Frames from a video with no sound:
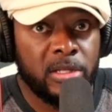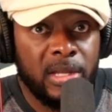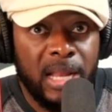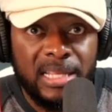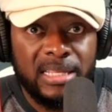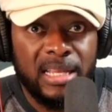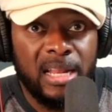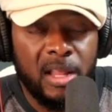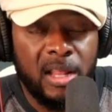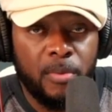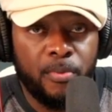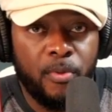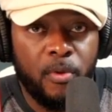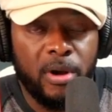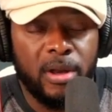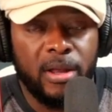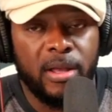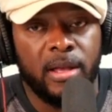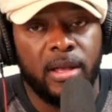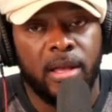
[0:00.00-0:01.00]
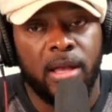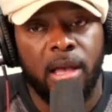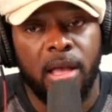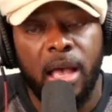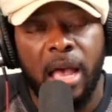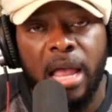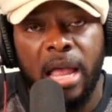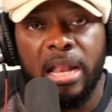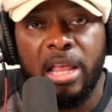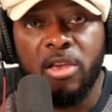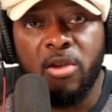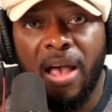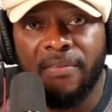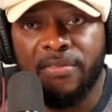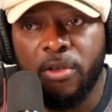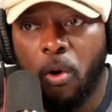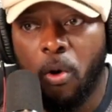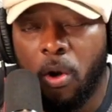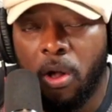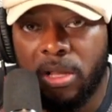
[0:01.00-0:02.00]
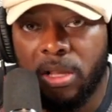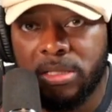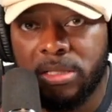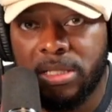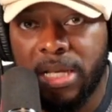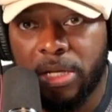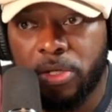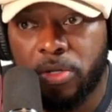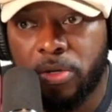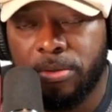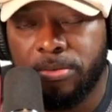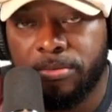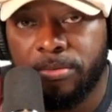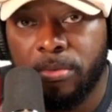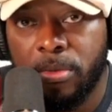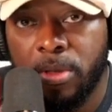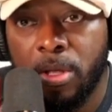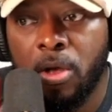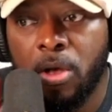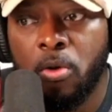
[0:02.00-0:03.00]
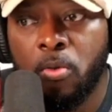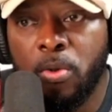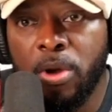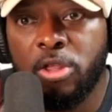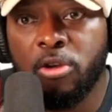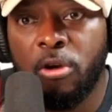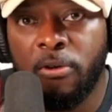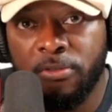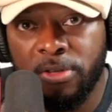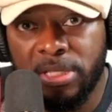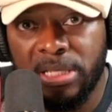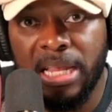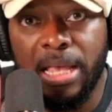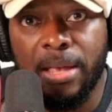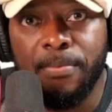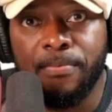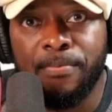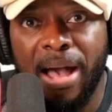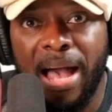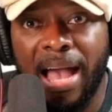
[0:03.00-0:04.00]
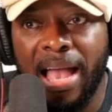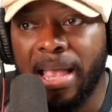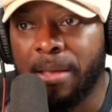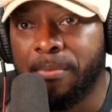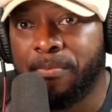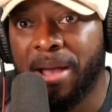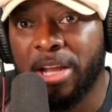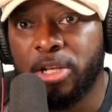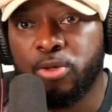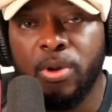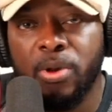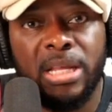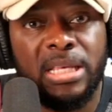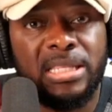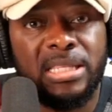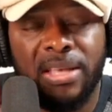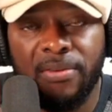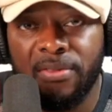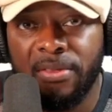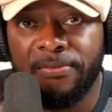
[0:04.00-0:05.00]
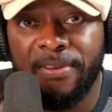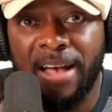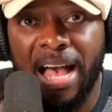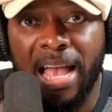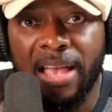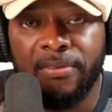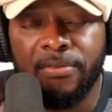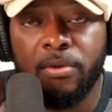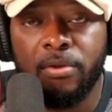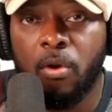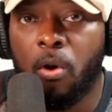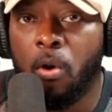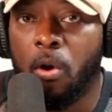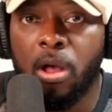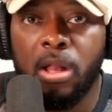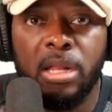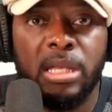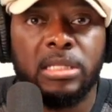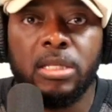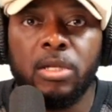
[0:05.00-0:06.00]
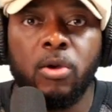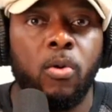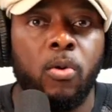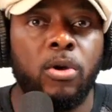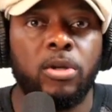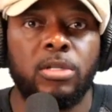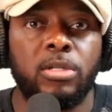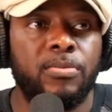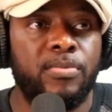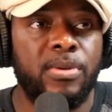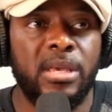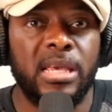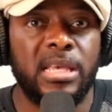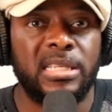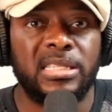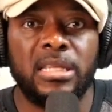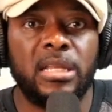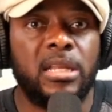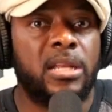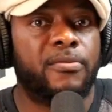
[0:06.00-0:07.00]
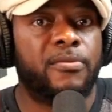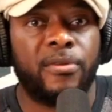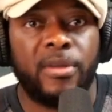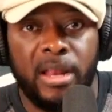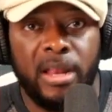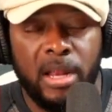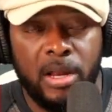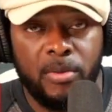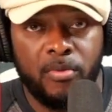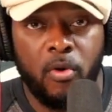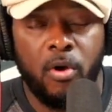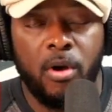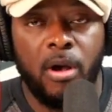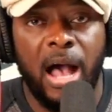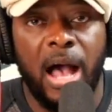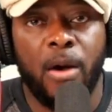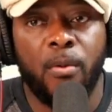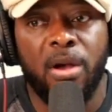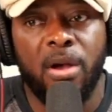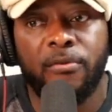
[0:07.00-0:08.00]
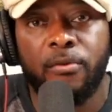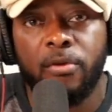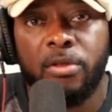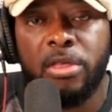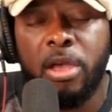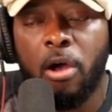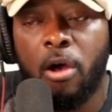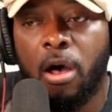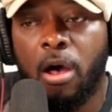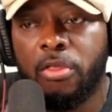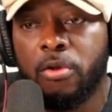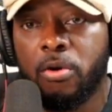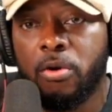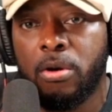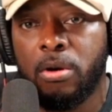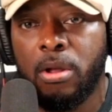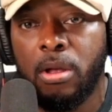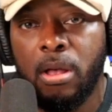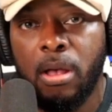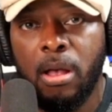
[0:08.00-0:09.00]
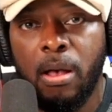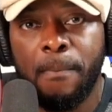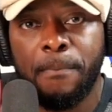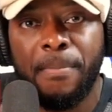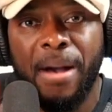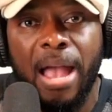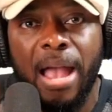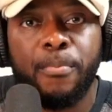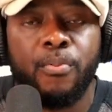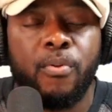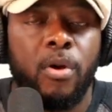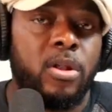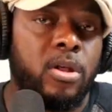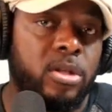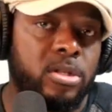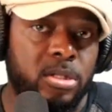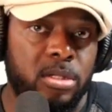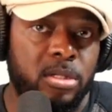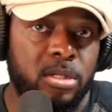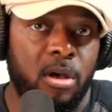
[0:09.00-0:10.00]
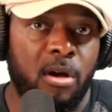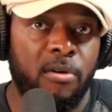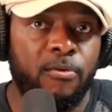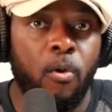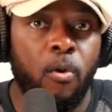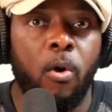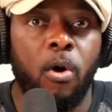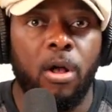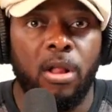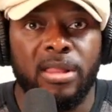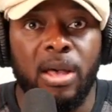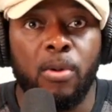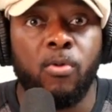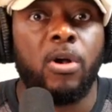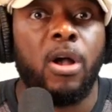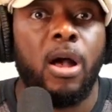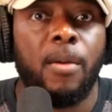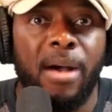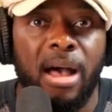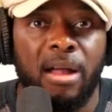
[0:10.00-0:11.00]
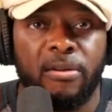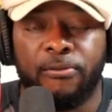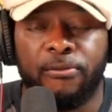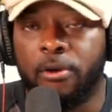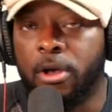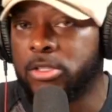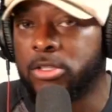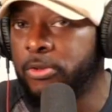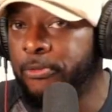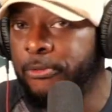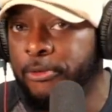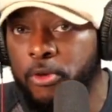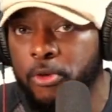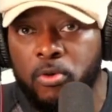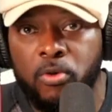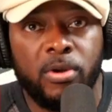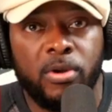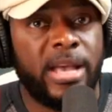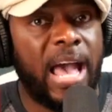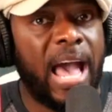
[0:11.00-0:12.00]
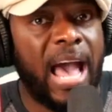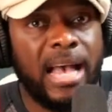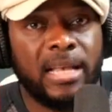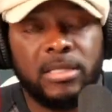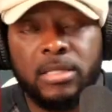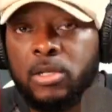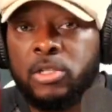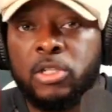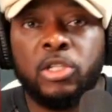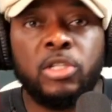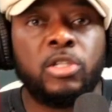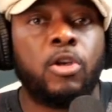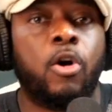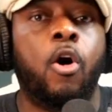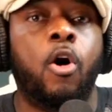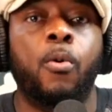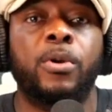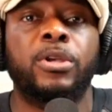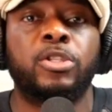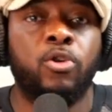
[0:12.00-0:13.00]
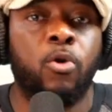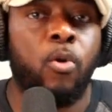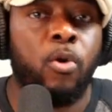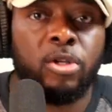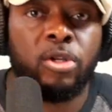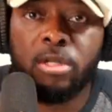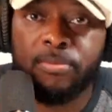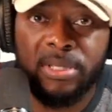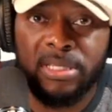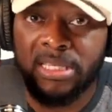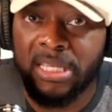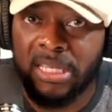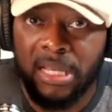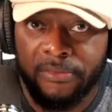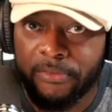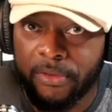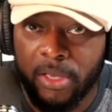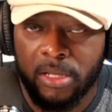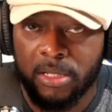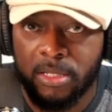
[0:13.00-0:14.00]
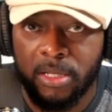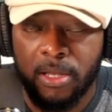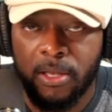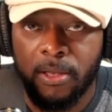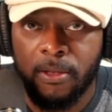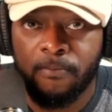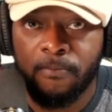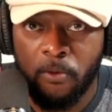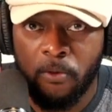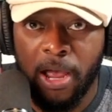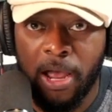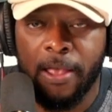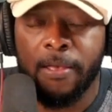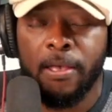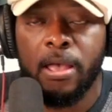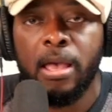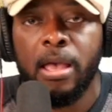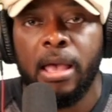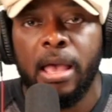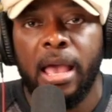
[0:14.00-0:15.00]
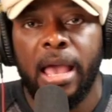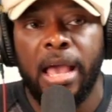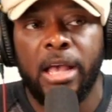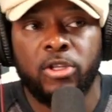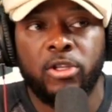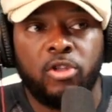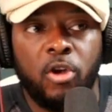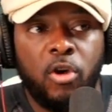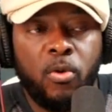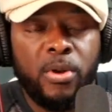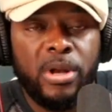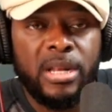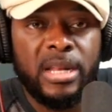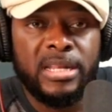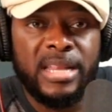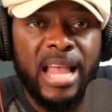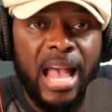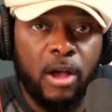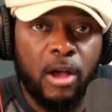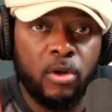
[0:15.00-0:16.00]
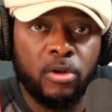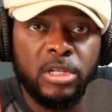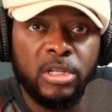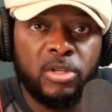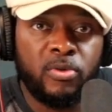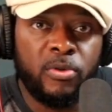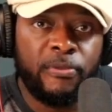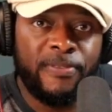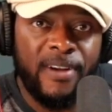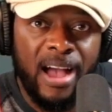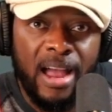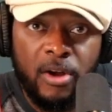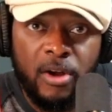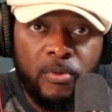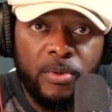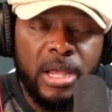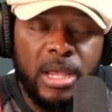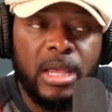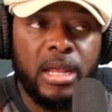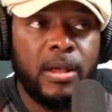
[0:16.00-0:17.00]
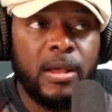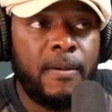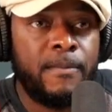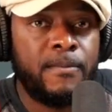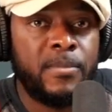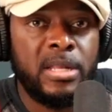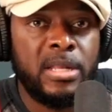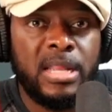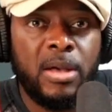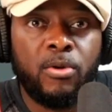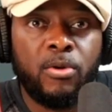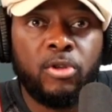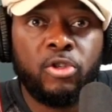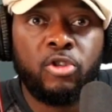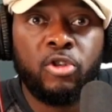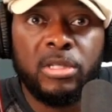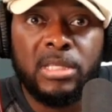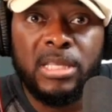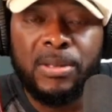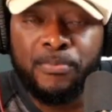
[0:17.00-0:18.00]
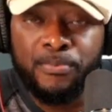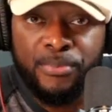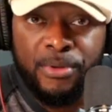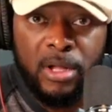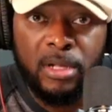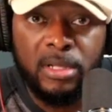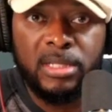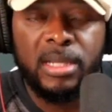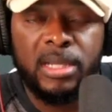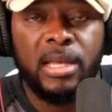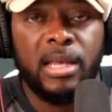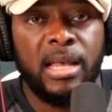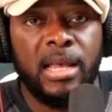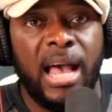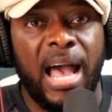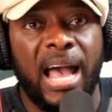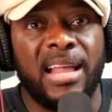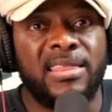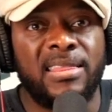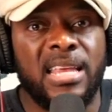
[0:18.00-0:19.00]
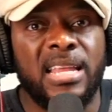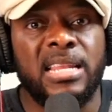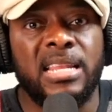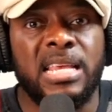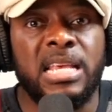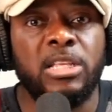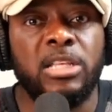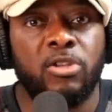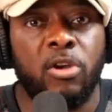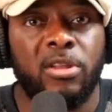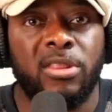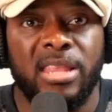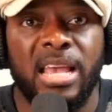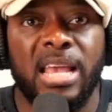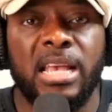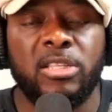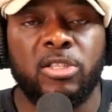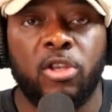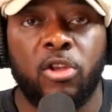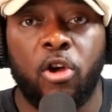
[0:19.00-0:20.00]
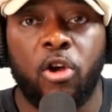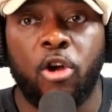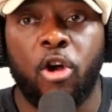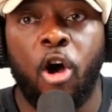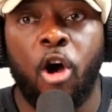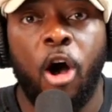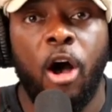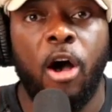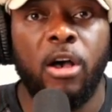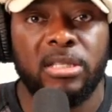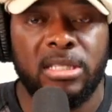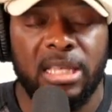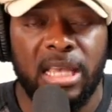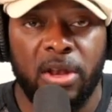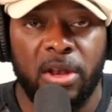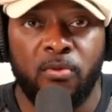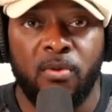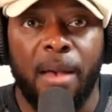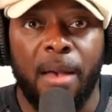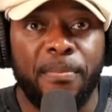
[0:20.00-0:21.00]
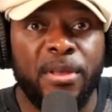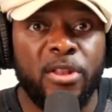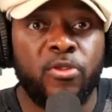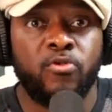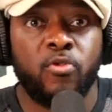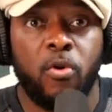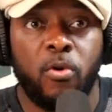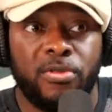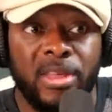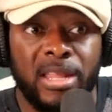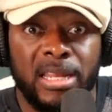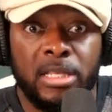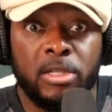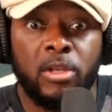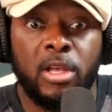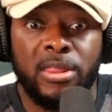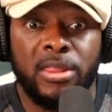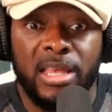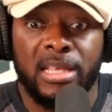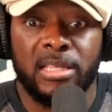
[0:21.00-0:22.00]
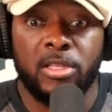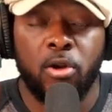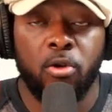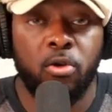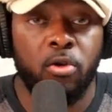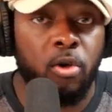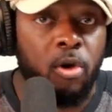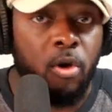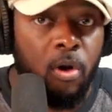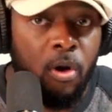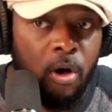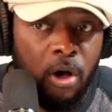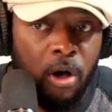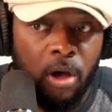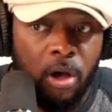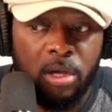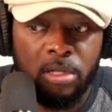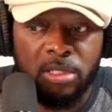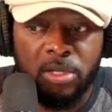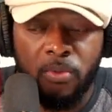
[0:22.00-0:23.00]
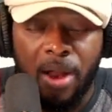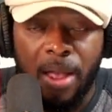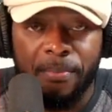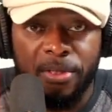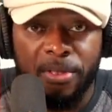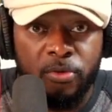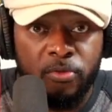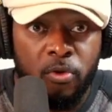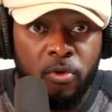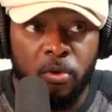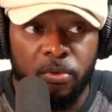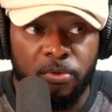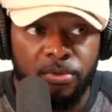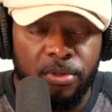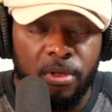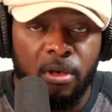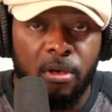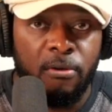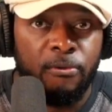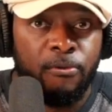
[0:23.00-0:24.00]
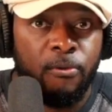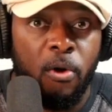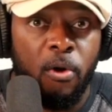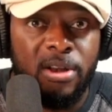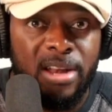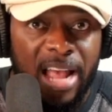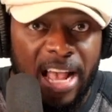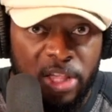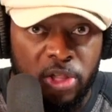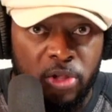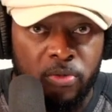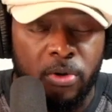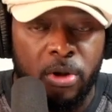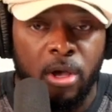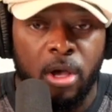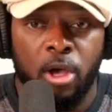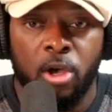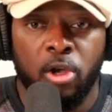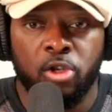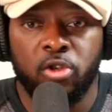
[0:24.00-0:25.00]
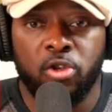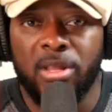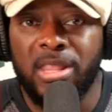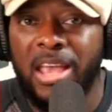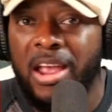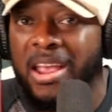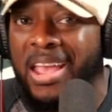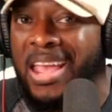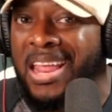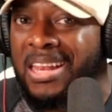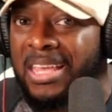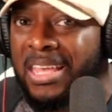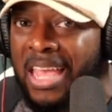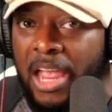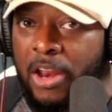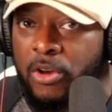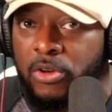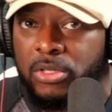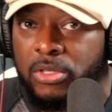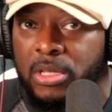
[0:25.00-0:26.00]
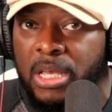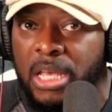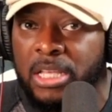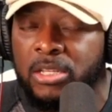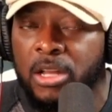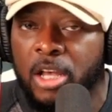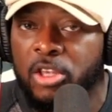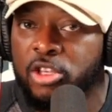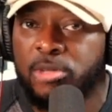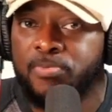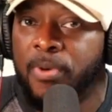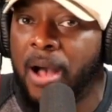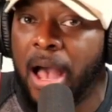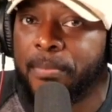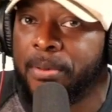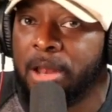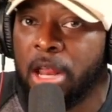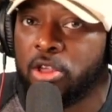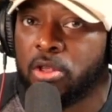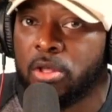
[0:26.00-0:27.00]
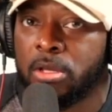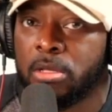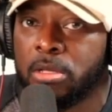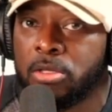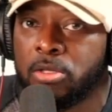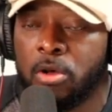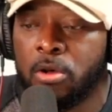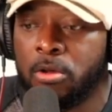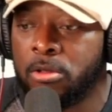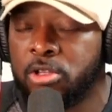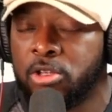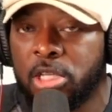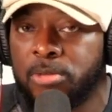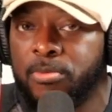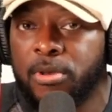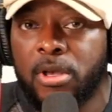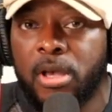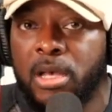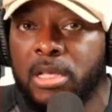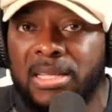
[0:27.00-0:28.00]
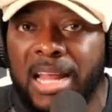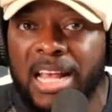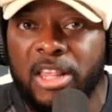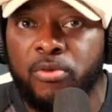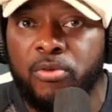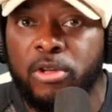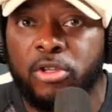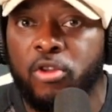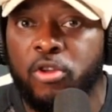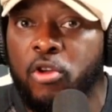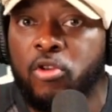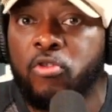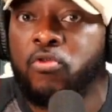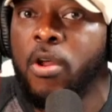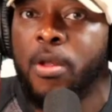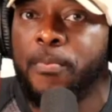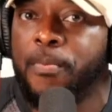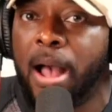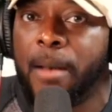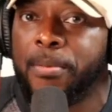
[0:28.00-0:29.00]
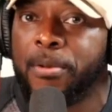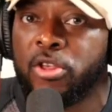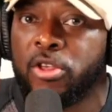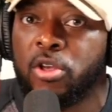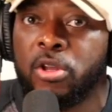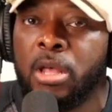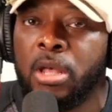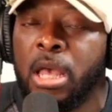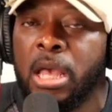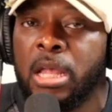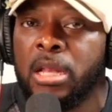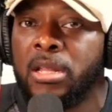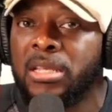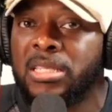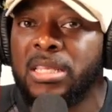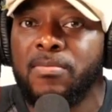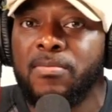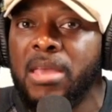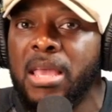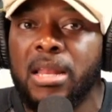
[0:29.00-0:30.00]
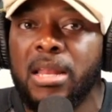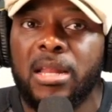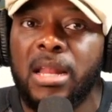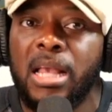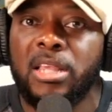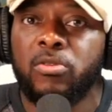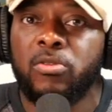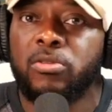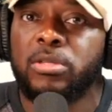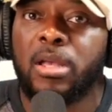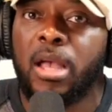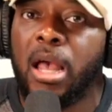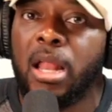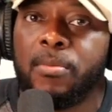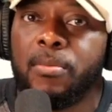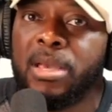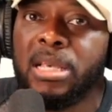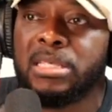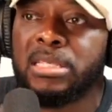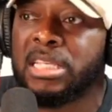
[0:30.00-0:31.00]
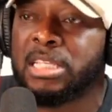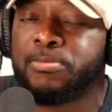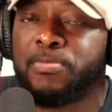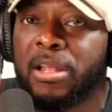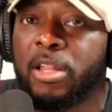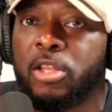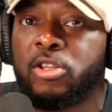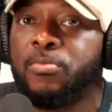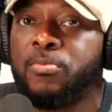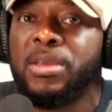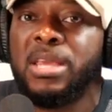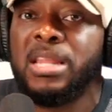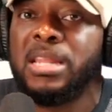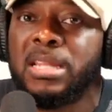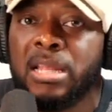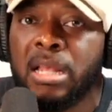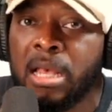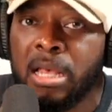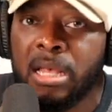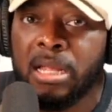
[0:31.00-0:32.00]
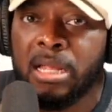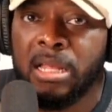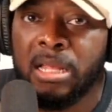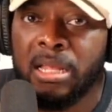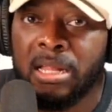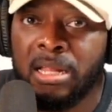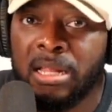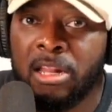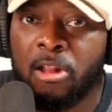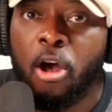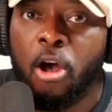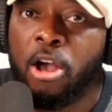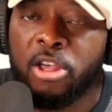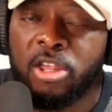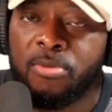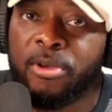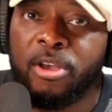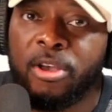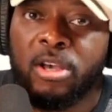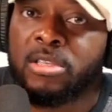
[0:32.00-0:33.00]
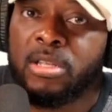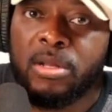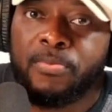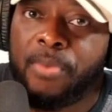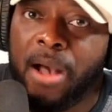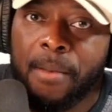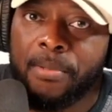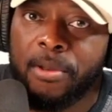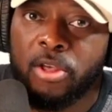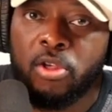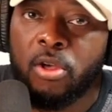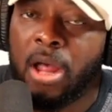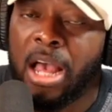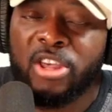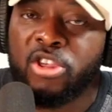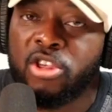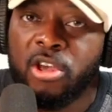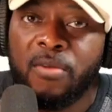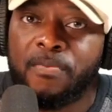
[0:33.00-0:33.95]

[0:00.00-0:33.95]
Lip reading: So that's another part. And then you have the oil sector, which obviously by 2075, oil isn't going to be significant anymore. However, there are other byproducts of oil that will come out, fossil fuel, gas. These are always going to be significant, right? And so with the Dangote's refinery that was just built, I think these are things that are causing rapid growth, and these are things that are going to cause the rapid growth for Nigeria. So they're indicators. It's not just population. So just because Nigeria is going to grow in population doesn't mean that Nigeria's economy is expected to be large because of the population.